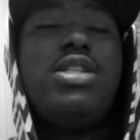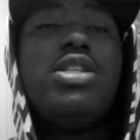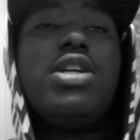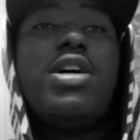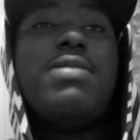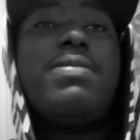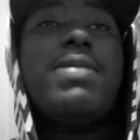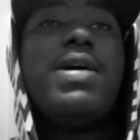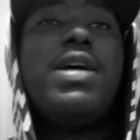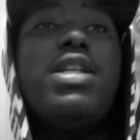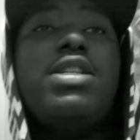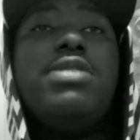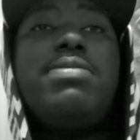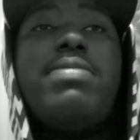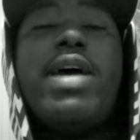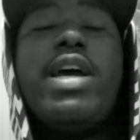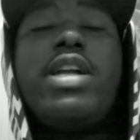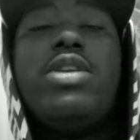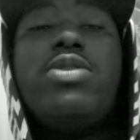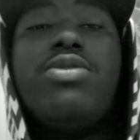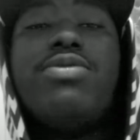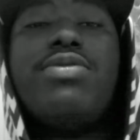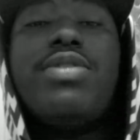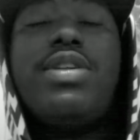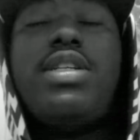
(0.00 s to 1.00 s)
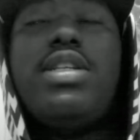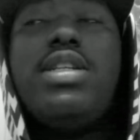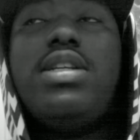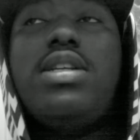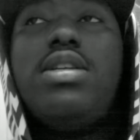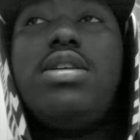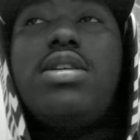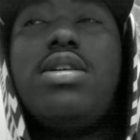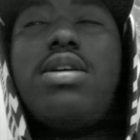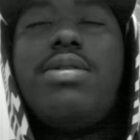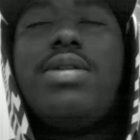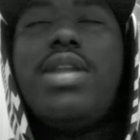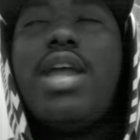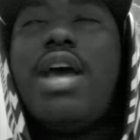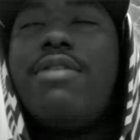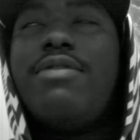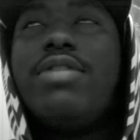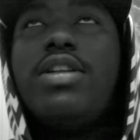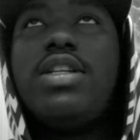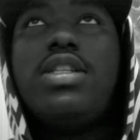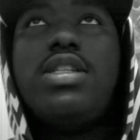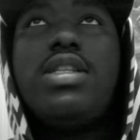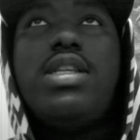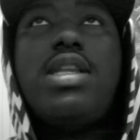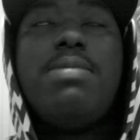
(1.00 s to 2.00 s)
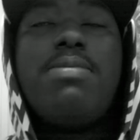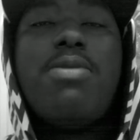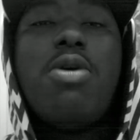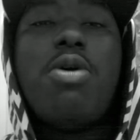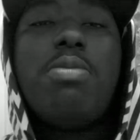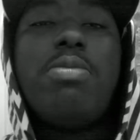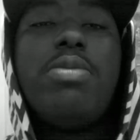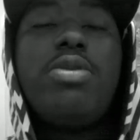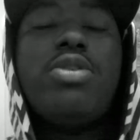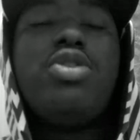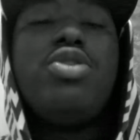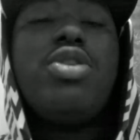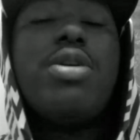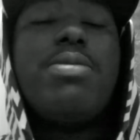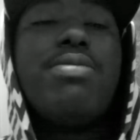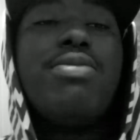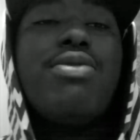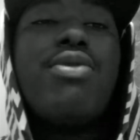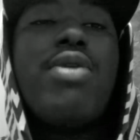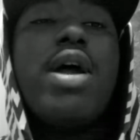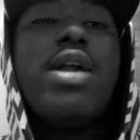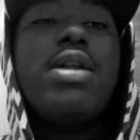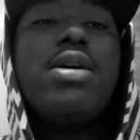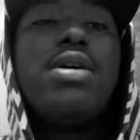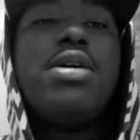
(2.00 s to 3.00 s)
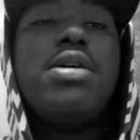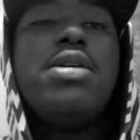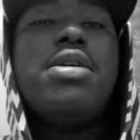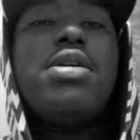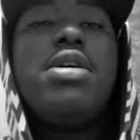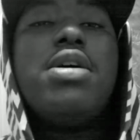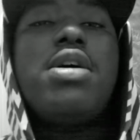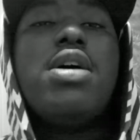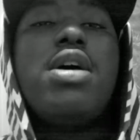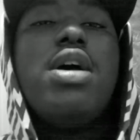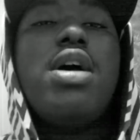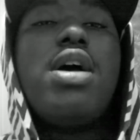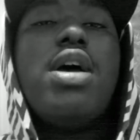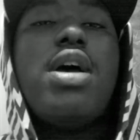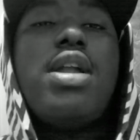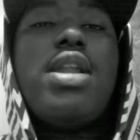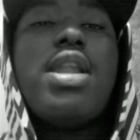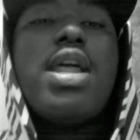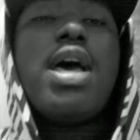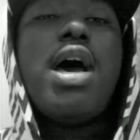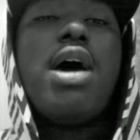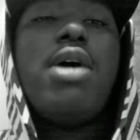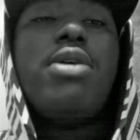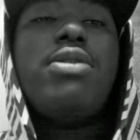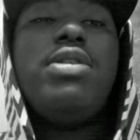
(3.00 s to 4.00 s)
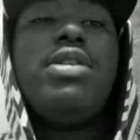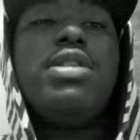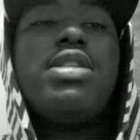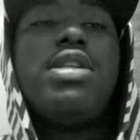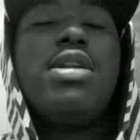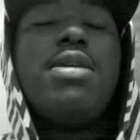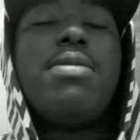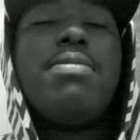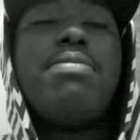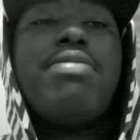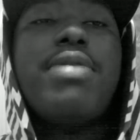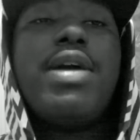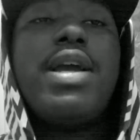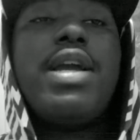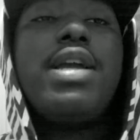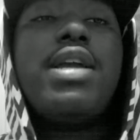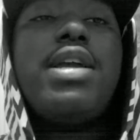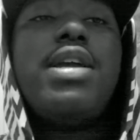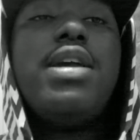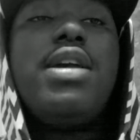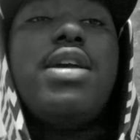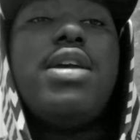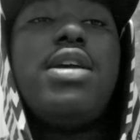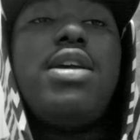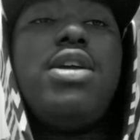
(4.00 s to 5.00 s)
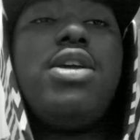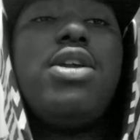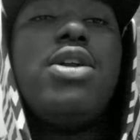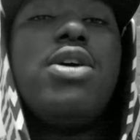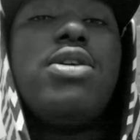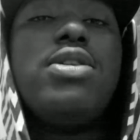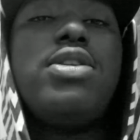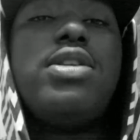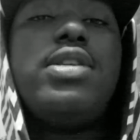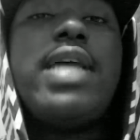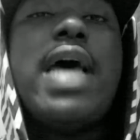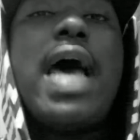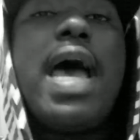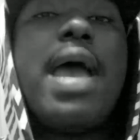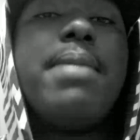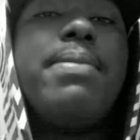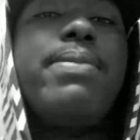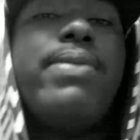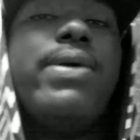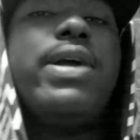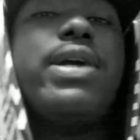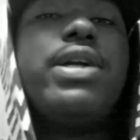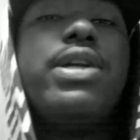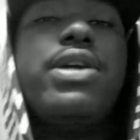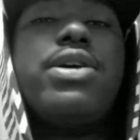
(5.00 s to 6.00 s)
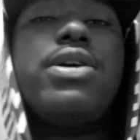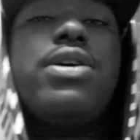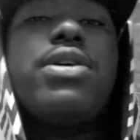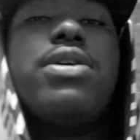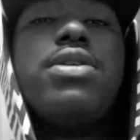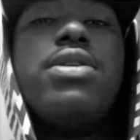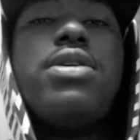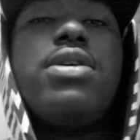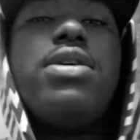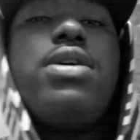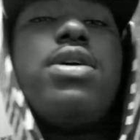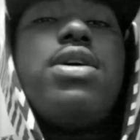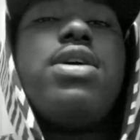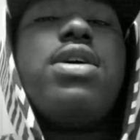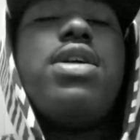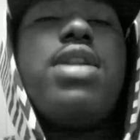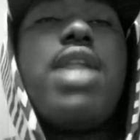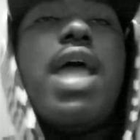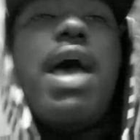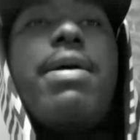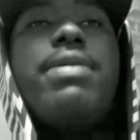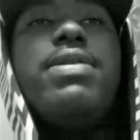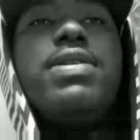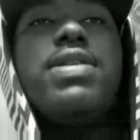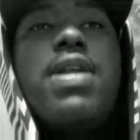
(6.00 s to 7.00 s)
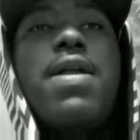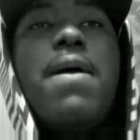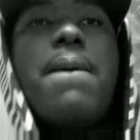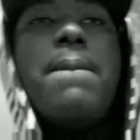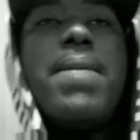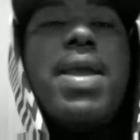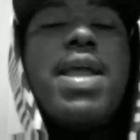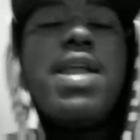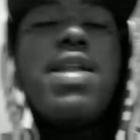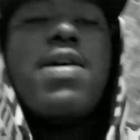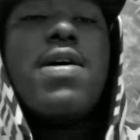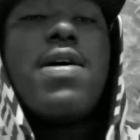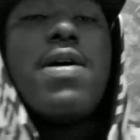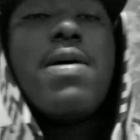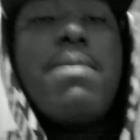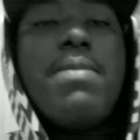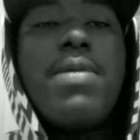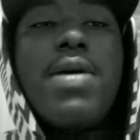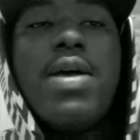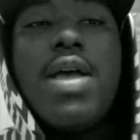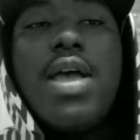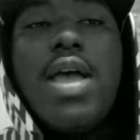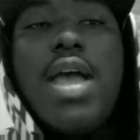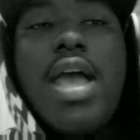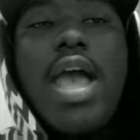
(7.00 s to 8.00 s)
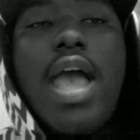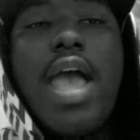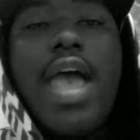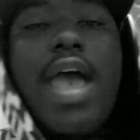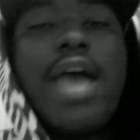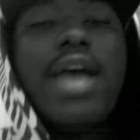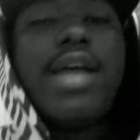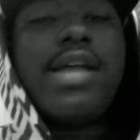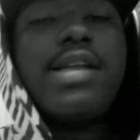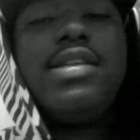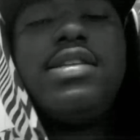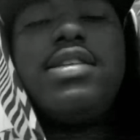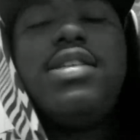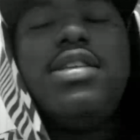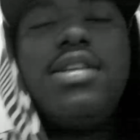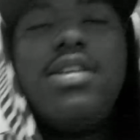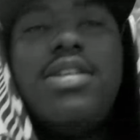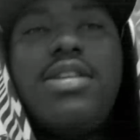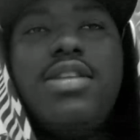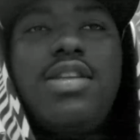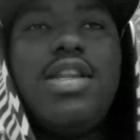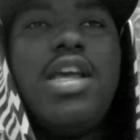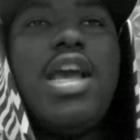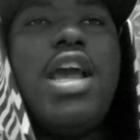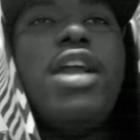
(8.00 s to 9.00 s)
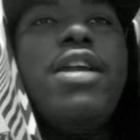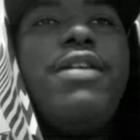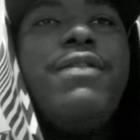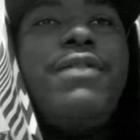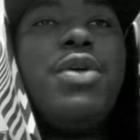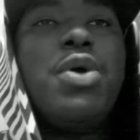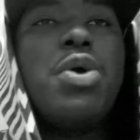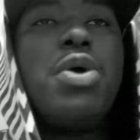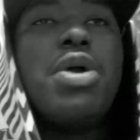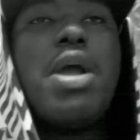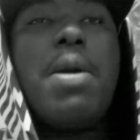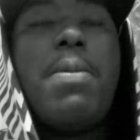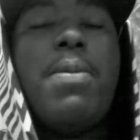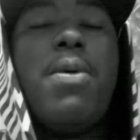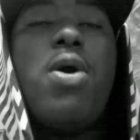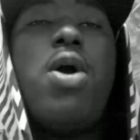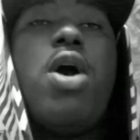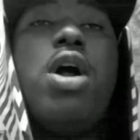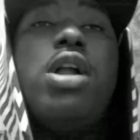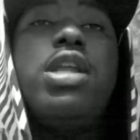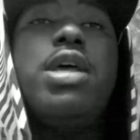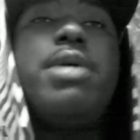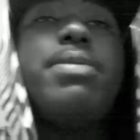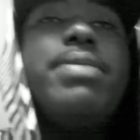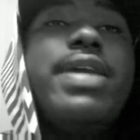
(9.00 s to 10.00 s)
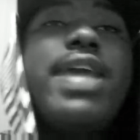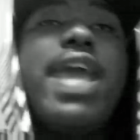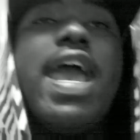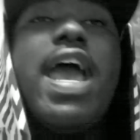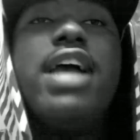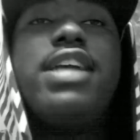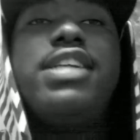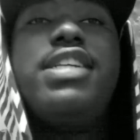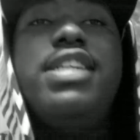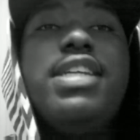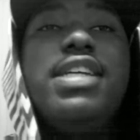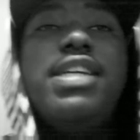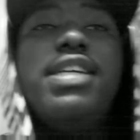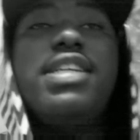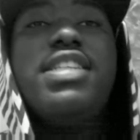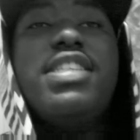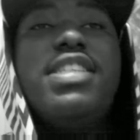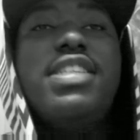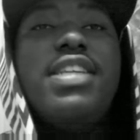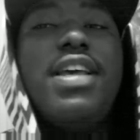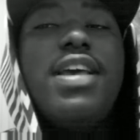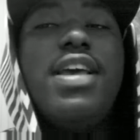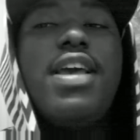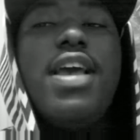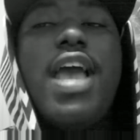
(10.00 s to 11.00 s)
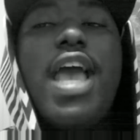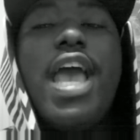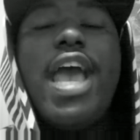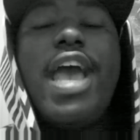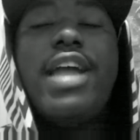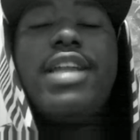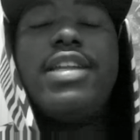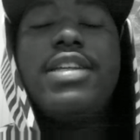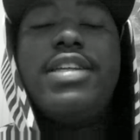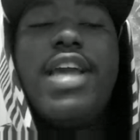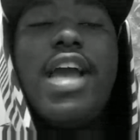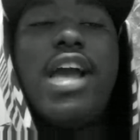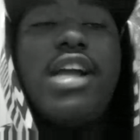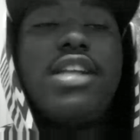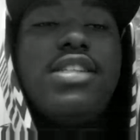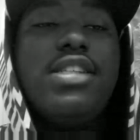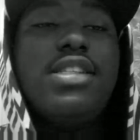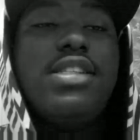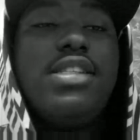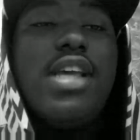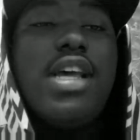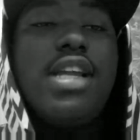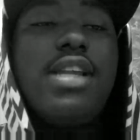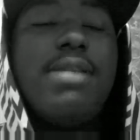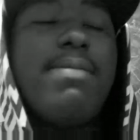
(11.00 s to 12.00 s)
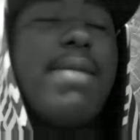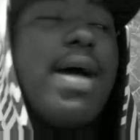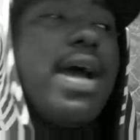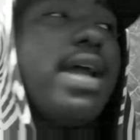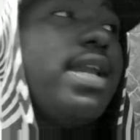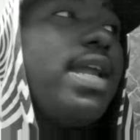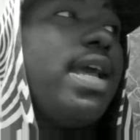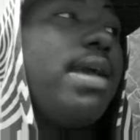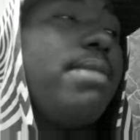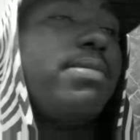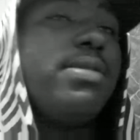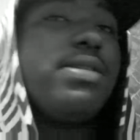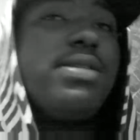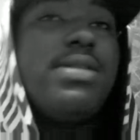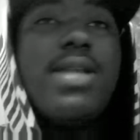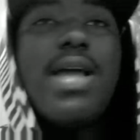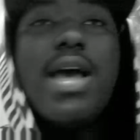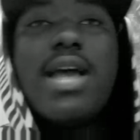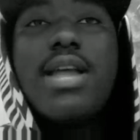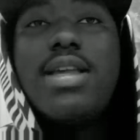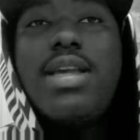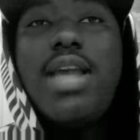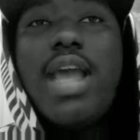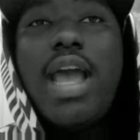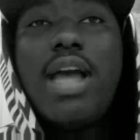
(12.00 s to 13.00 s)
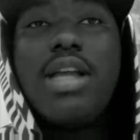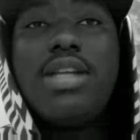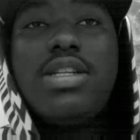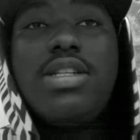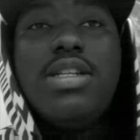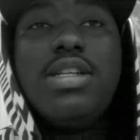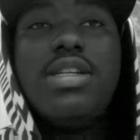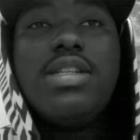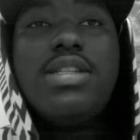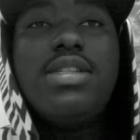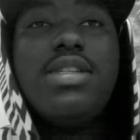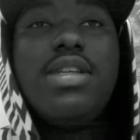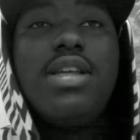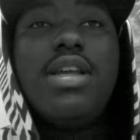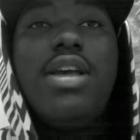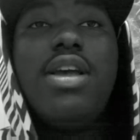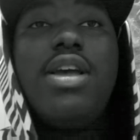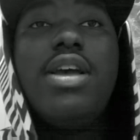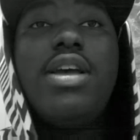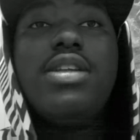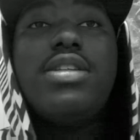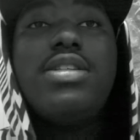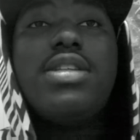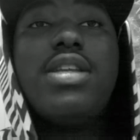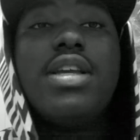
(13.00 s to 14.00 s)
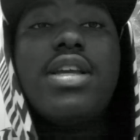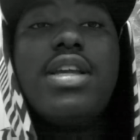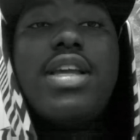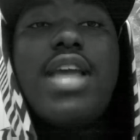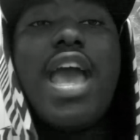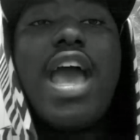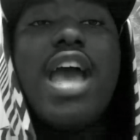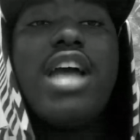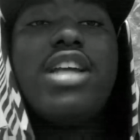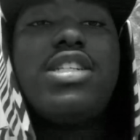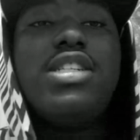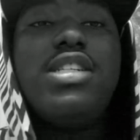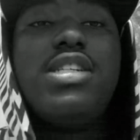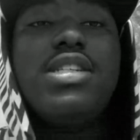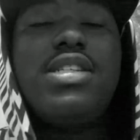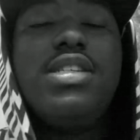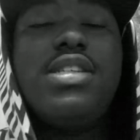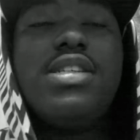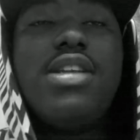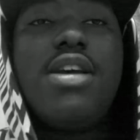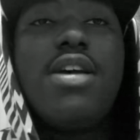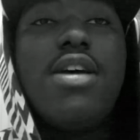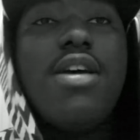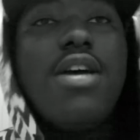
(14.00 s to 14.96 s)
talking about his match with Richie, not Richie Steamboat, but Trent Beretta, and how he's gonna break, you know, tiebreaker, and how he's gonna beat him. And the interviewer kept on calling him Cassius, and Cassius said, "My name is not Cassius, it's Cassius."